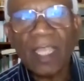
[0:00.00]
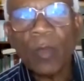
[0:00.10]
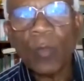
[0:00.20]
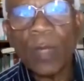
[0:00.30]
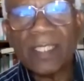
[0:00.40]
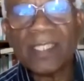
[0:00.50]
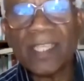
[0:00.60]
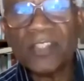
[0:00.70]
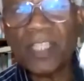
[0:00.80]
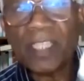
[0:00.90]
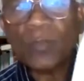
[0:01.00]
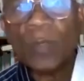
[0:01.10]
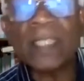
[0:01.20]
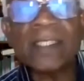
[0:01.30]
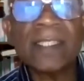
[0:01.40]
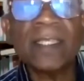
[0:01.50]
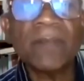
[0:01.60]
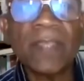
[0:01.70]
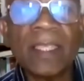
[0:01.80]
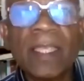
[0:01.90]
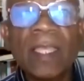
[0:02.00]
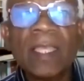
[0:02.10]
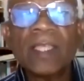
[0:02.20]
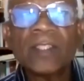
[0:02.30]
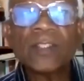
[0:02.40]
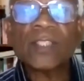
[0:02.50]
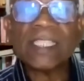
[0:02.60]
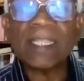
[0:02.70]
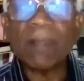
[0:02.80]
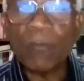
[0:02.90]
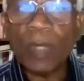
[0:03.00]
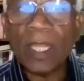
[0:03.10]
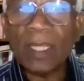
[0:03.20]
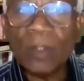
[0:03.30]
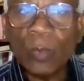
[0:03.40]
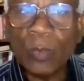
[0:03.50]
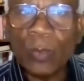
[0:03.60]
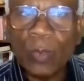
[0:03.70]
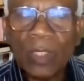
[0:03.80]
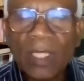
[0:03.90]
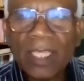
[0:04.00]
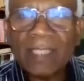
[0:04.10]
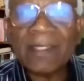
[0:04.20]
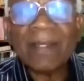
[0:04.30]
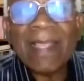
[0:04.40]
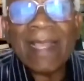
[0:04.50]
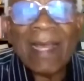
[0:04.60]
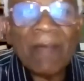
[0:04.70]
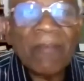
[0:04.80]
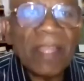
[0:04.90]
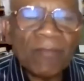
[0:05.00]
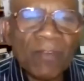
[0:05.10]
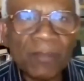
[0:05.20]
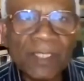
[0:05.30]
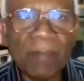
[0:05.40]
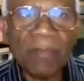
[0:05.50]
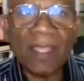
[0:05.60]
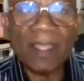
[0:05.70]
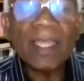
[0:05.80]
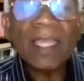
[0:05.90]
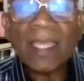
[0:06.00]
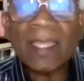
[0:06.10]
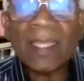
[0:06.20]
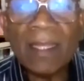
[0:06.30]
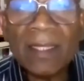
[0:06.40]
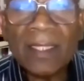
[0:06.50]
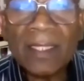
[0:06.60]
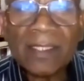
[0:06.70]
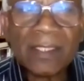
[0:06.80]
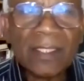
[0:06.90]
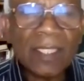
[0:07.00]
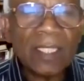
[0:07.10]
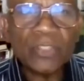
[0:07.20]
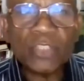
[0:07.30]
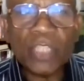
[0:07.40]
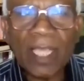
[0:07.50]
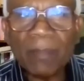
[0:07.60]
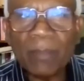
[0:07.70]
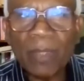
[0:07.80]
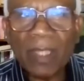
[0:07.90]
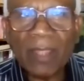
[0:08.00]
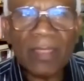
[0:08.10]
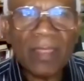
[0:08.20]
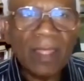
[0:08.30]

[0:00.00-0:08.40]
One sachet is one serving. So someone who is recovering from something, an illness, childbirth,